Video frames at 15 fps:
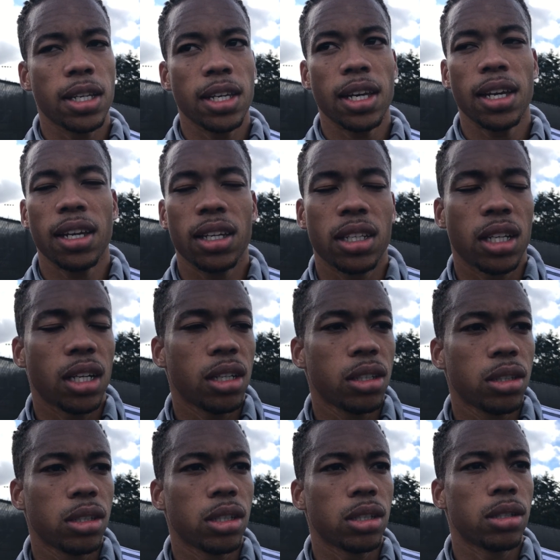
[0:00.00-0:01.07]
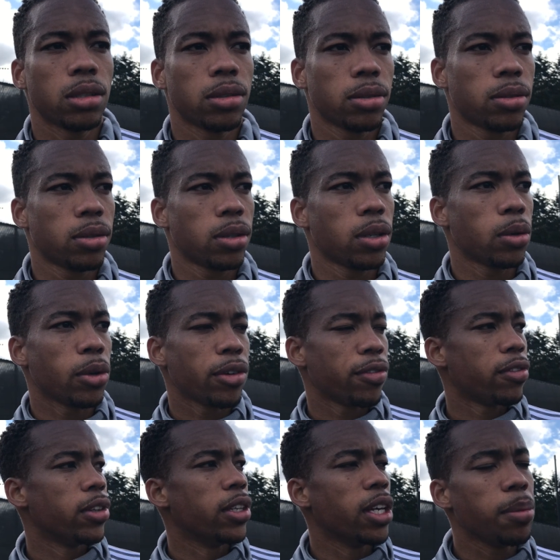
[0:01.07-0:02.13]
Yeah, now. Uh, with
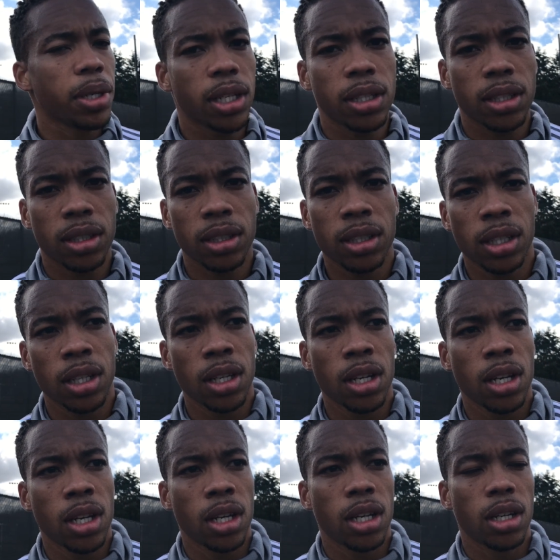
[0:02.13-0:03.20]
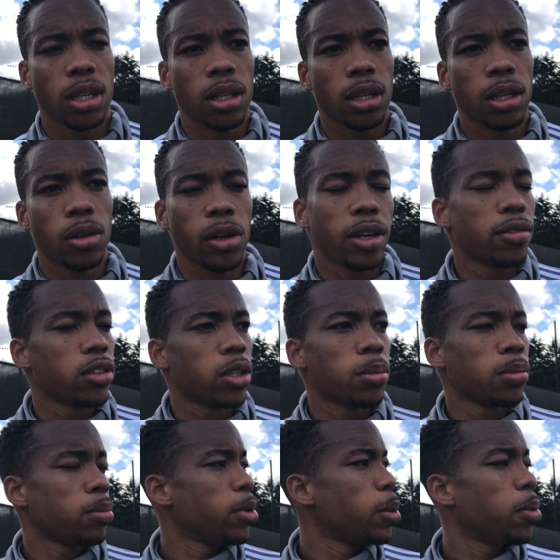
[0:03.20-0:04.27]
Damien. Uh, we have
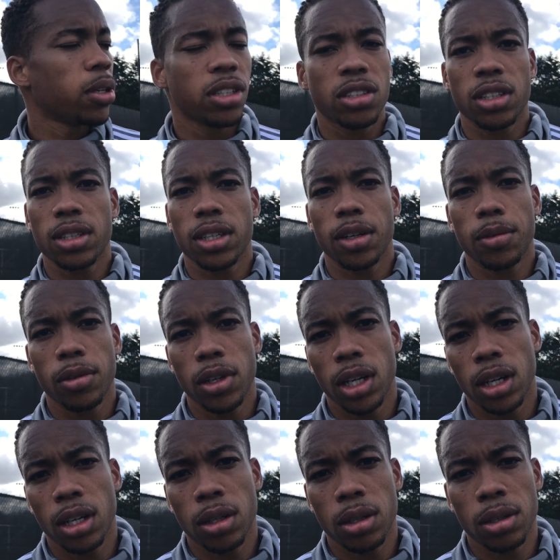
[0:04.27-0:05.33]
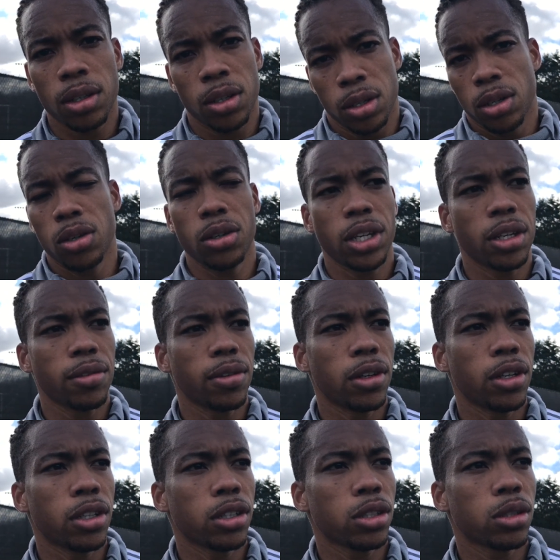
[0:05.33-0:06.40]
some people in the staff who are looking
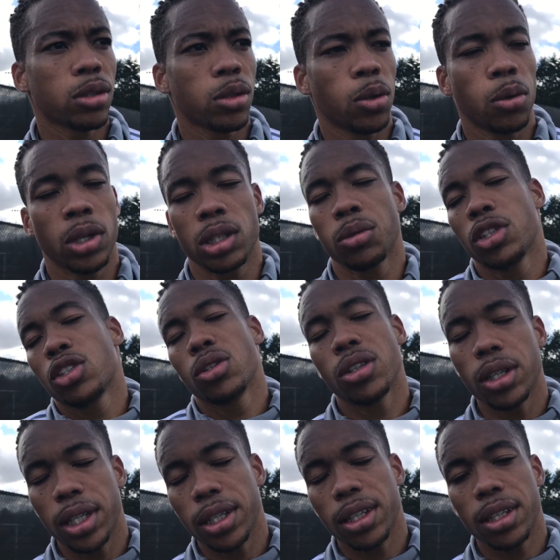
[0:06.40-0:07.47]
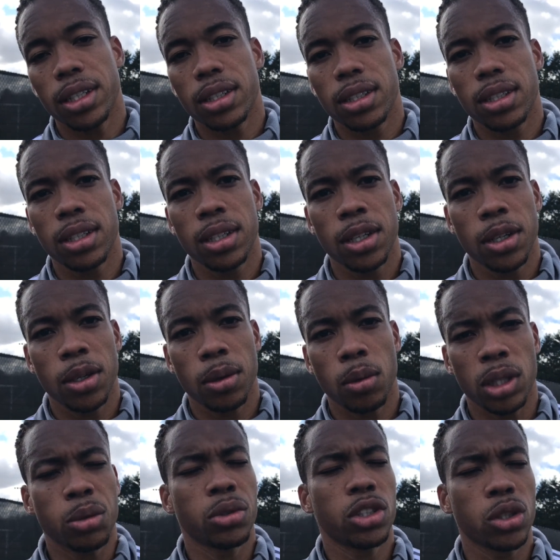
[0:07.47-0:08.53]
for us, what we should eat,
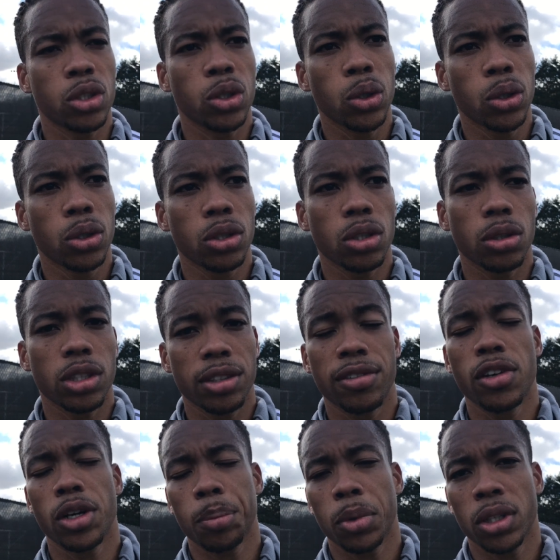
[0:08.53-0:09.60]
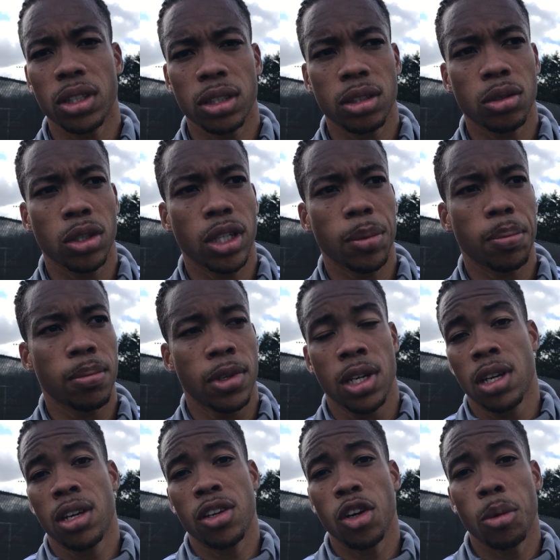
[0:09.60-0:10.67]
what we should do. So it's very important to keep
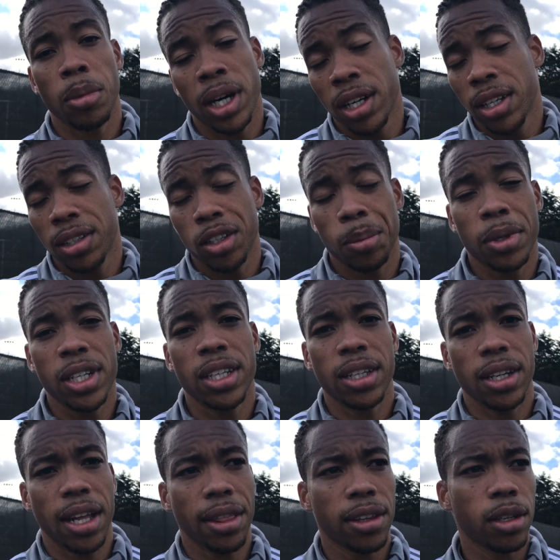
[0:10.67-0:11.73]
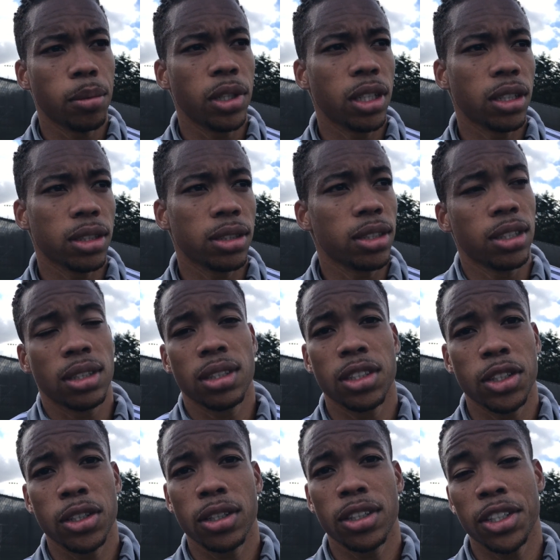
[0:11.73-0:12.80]
your body your body healthy because
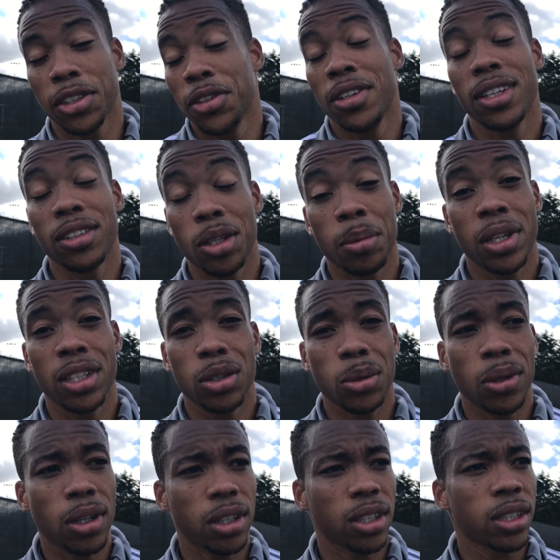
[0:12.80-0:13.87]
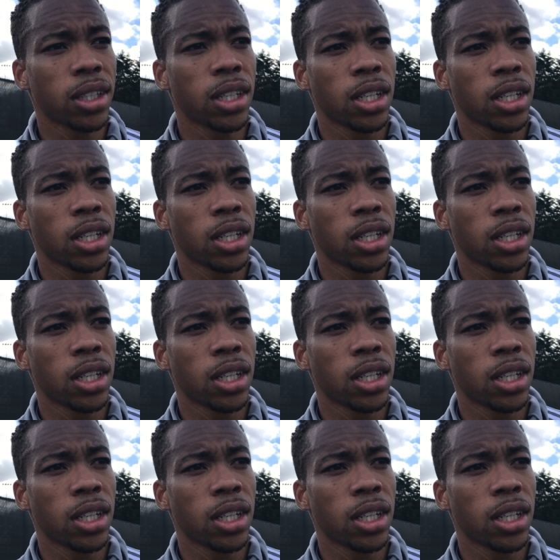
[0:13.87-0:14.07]
you know you need the body to work.